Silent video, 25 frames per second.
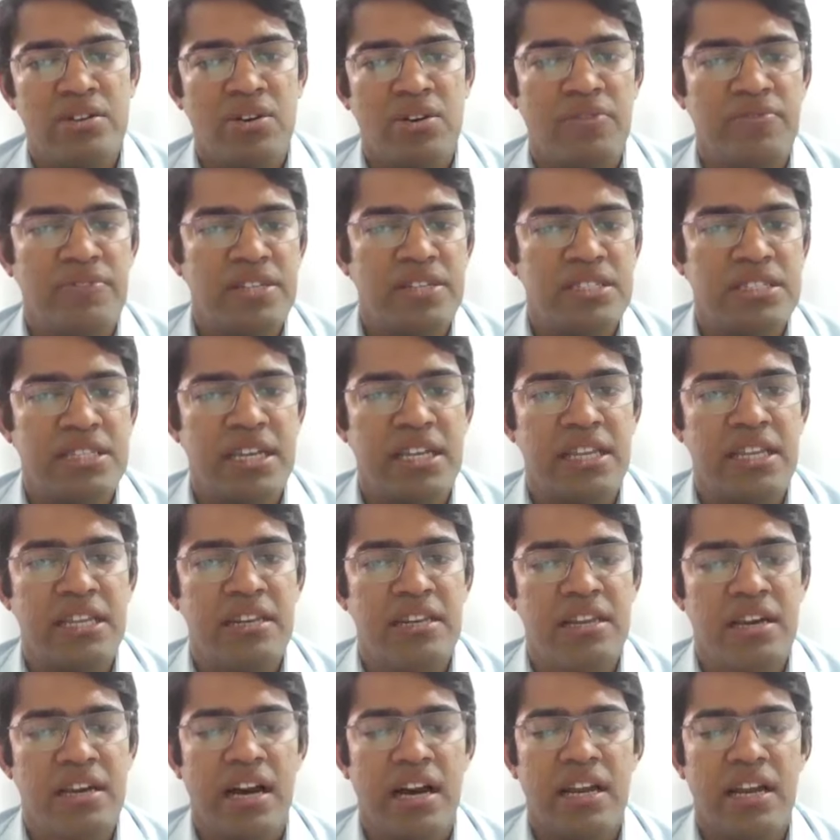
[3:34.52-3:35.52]
of the
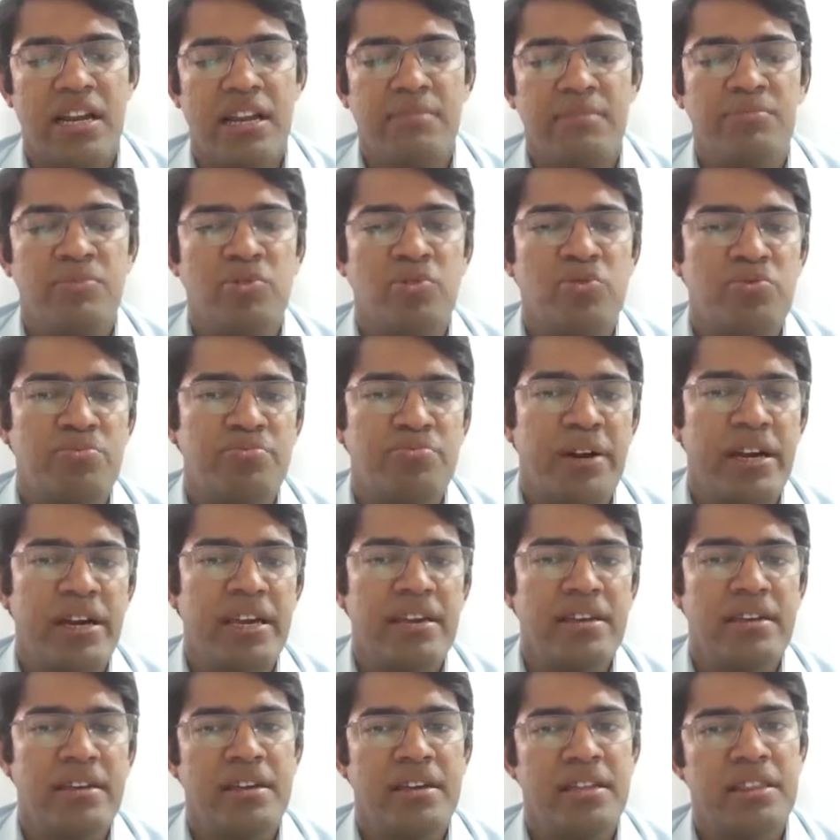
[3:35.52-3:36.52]
skin are removed
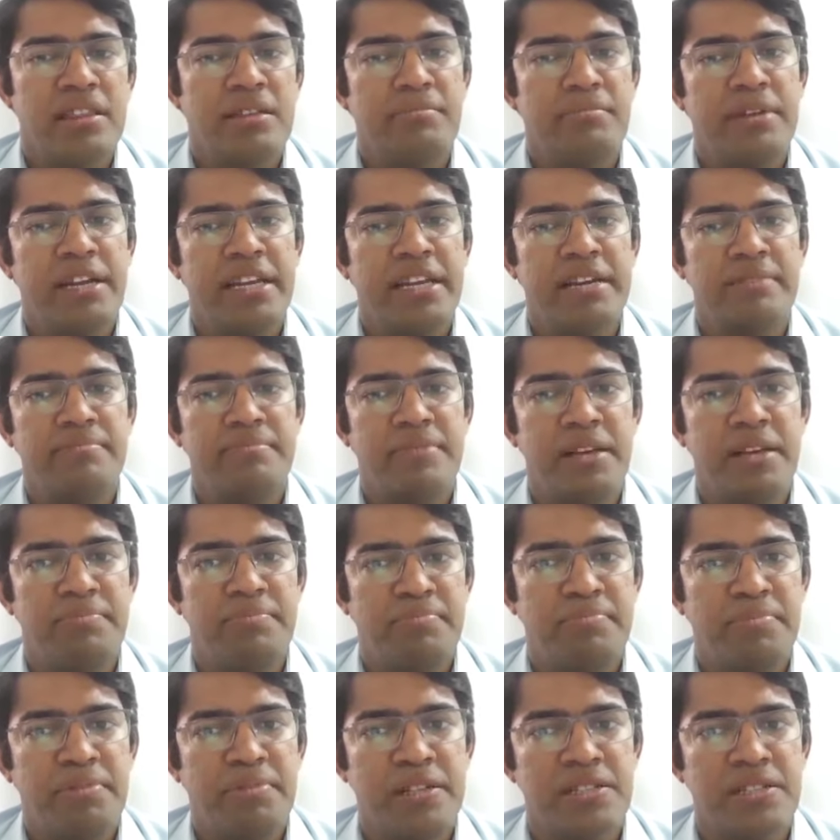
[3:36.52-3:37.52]
by the medium
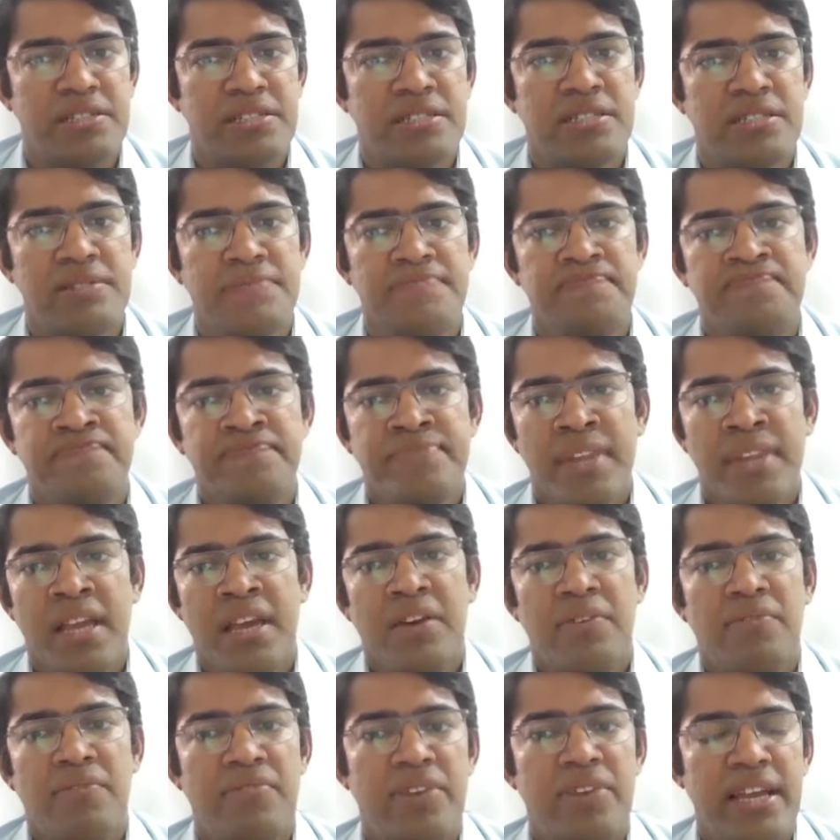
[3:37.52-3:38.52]
depth peels.
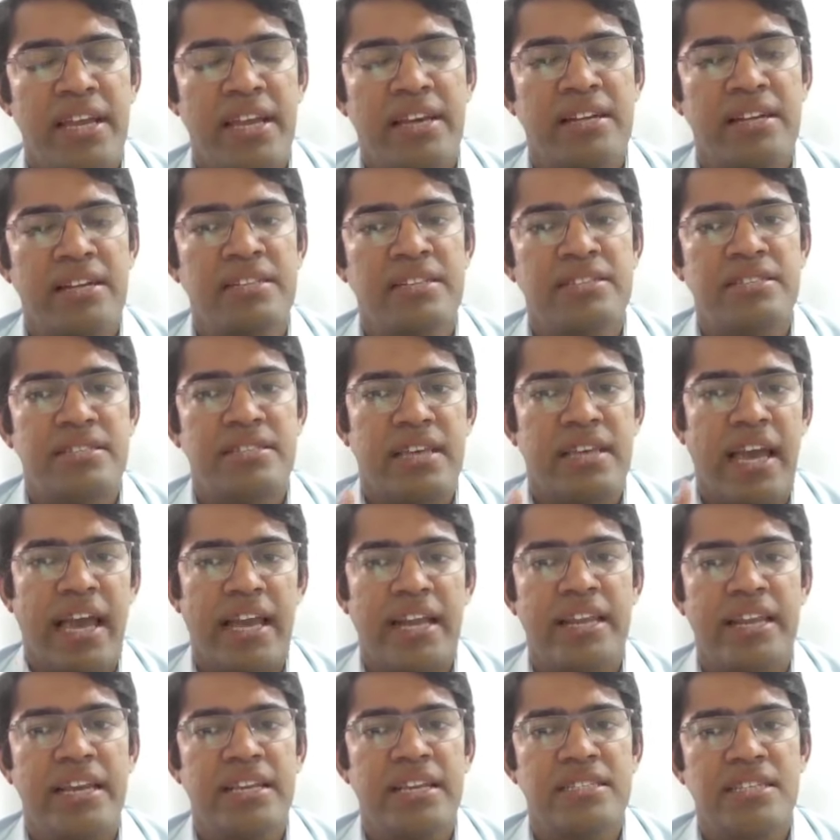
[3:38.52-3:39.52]
Wrinkles,
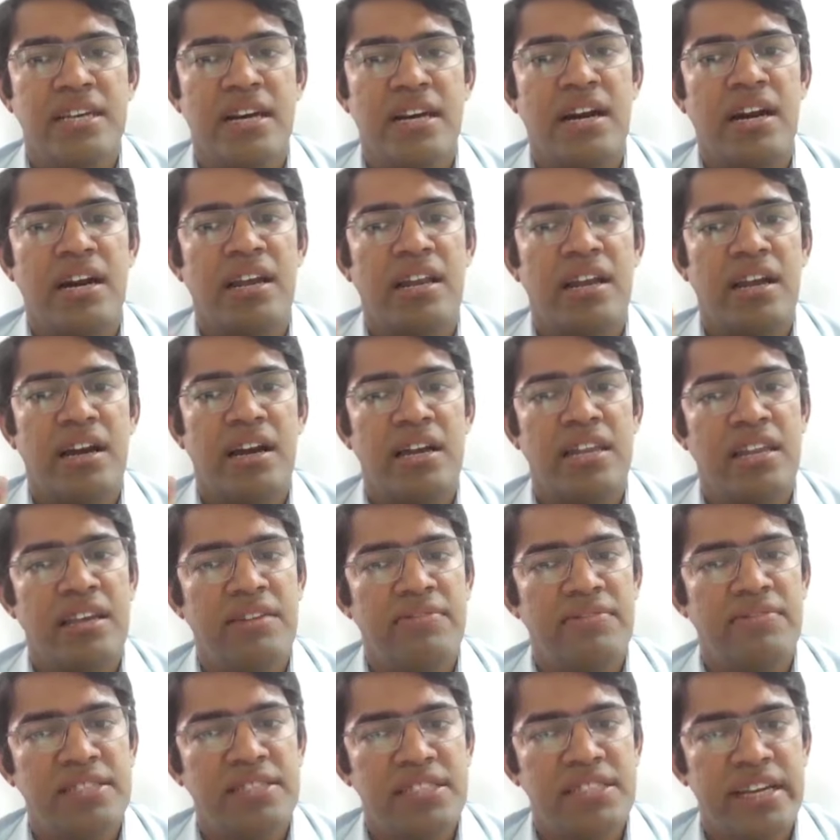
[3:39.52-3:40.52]
acne scar,
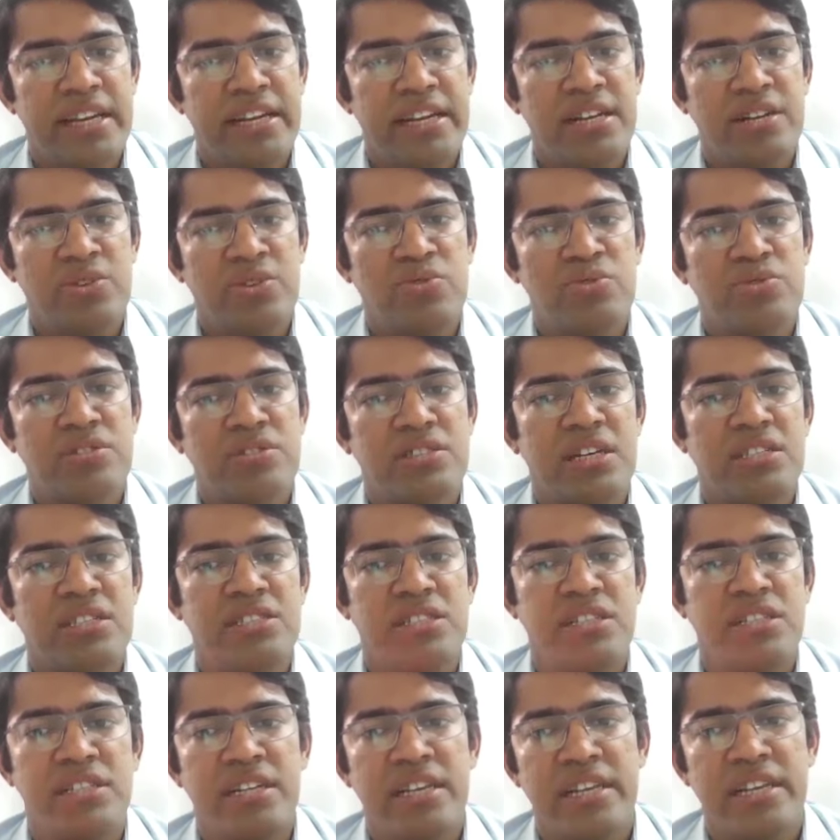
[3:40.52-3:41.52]
uneven skin tones are
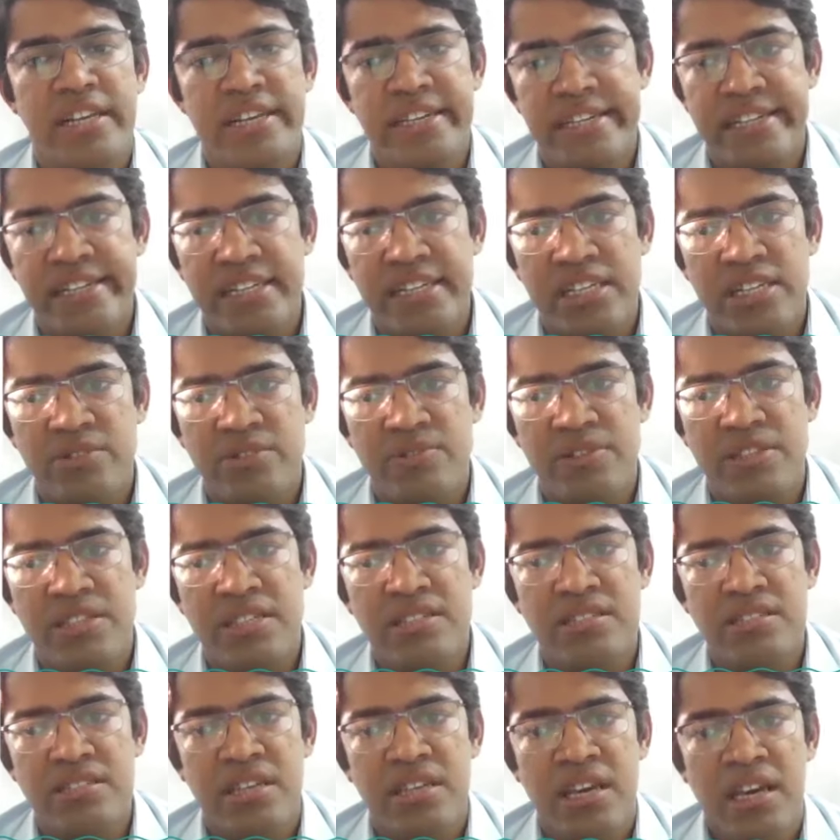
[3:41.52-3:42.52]
generally treated with
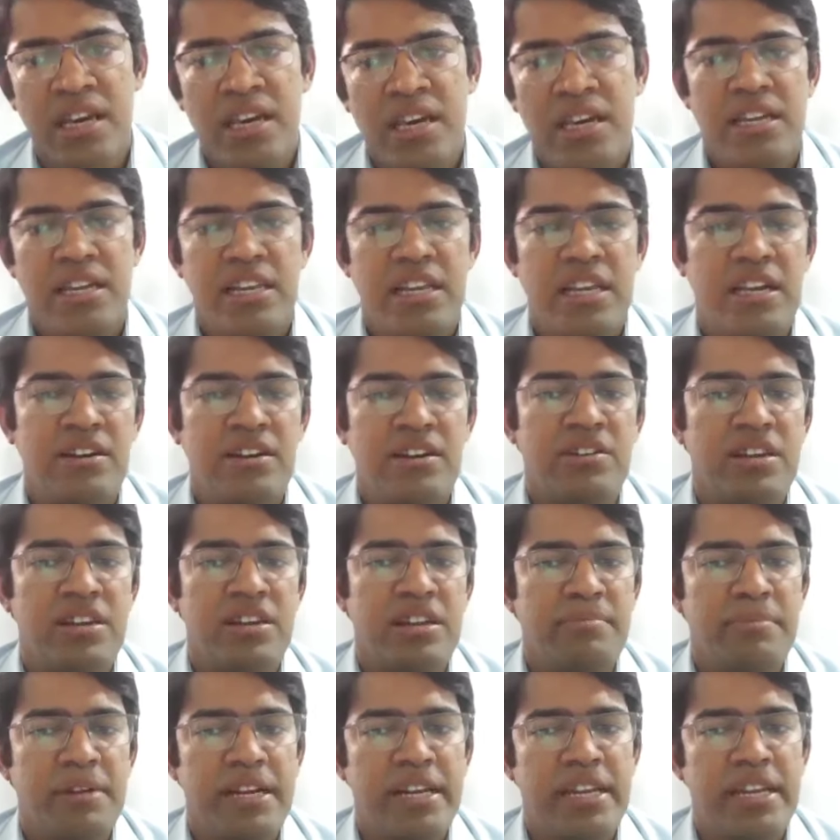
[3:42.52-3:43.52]
this. Recovery
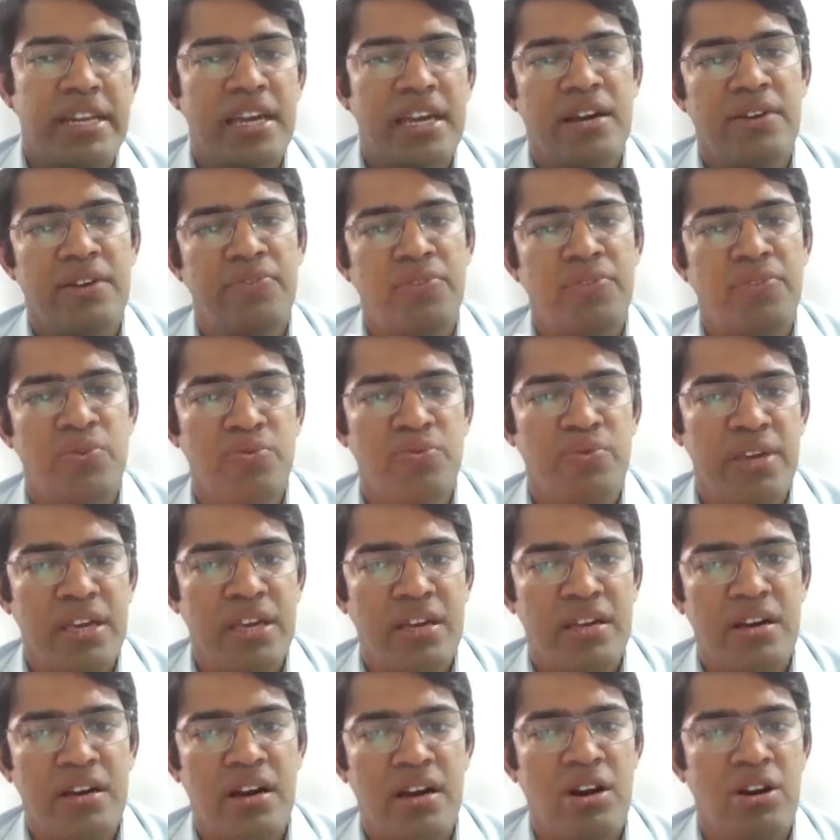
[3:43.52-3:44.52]
may take a
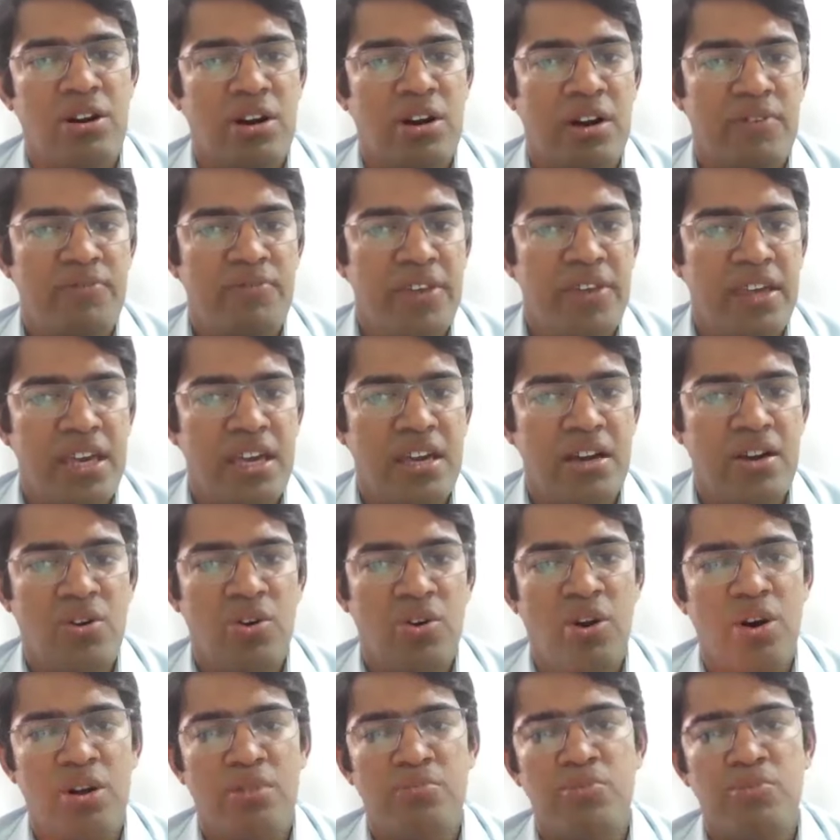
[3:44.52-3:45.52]
week
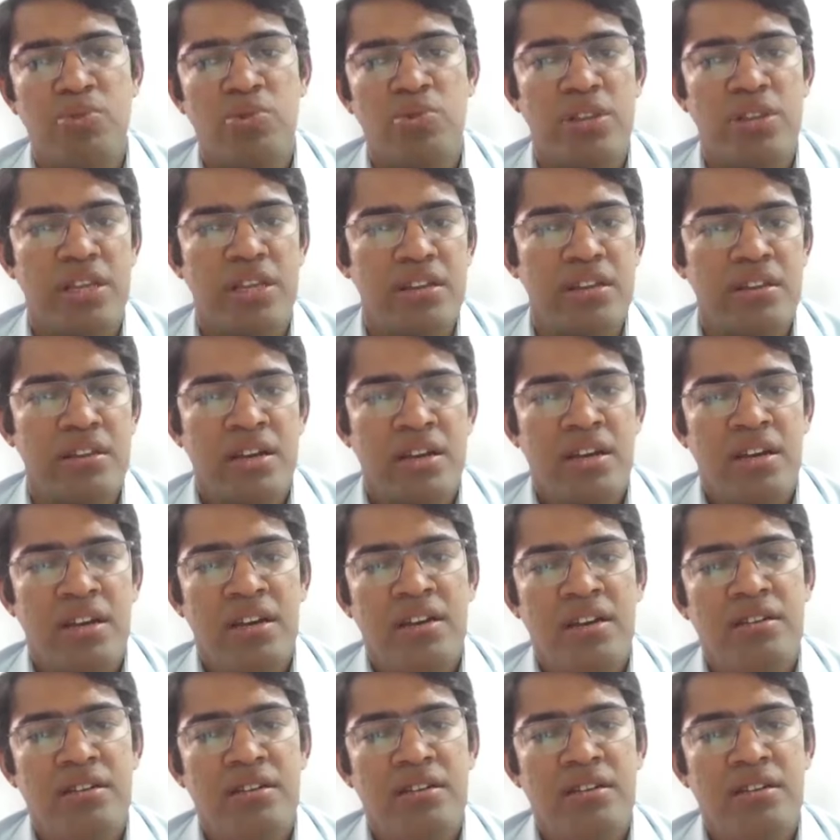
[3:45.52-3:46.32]
or more than